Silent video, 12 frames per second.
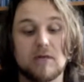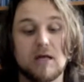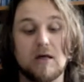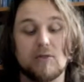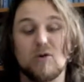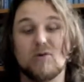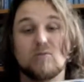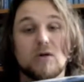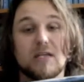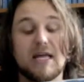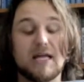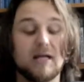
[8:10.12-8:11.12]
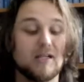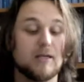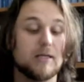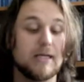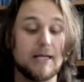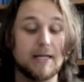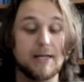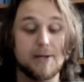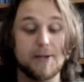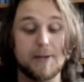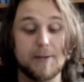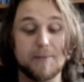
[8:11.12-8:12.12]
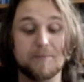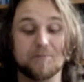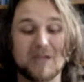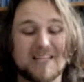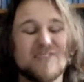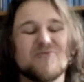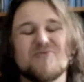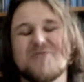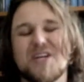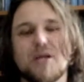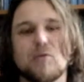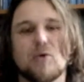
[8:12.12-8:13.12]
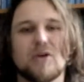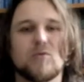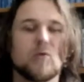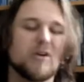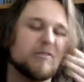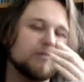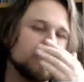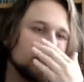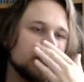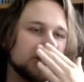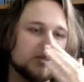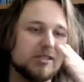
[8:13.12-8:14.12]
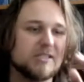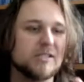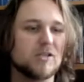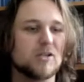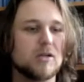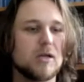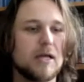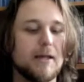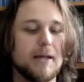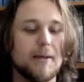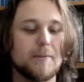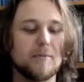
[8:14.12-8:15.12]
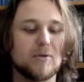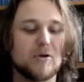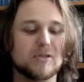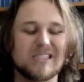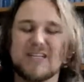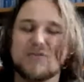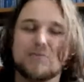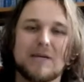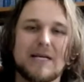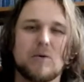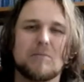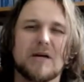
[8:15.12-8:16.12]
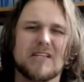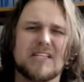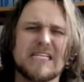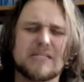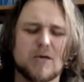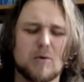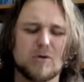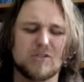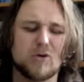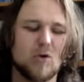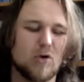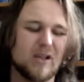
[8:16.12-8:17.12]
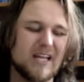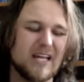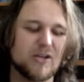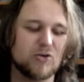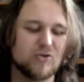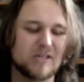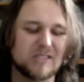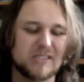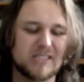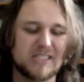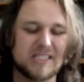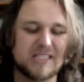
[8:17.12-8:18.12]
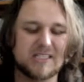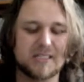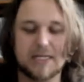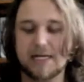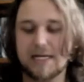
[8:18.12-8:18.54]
I thought, what the hell. I didn't really want it first, because I didn't play one back in the day, so I wasn't all that interested in it.